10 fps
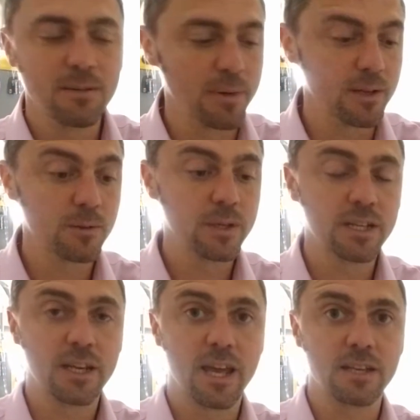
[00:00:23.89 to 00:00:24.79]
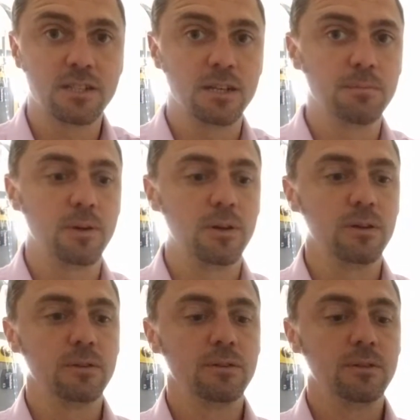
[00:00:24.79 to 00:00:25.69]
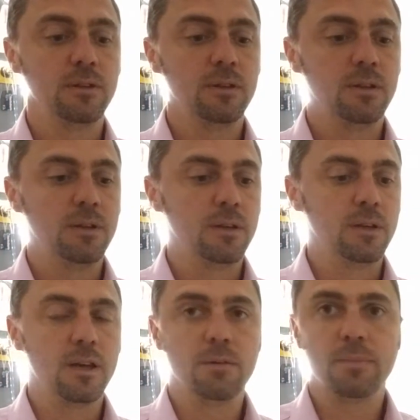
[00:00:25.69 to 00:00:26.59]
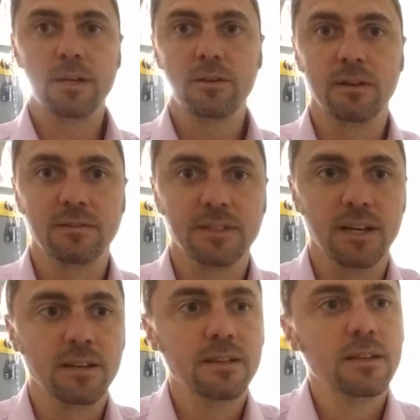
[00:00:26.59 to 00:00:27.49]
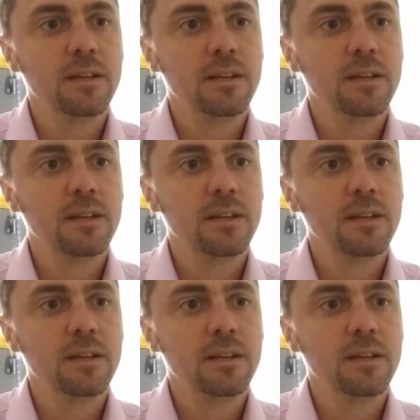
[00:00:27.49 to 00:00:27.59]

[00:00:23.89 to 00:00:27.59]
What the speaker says: but a quick catch up on a beer I've done.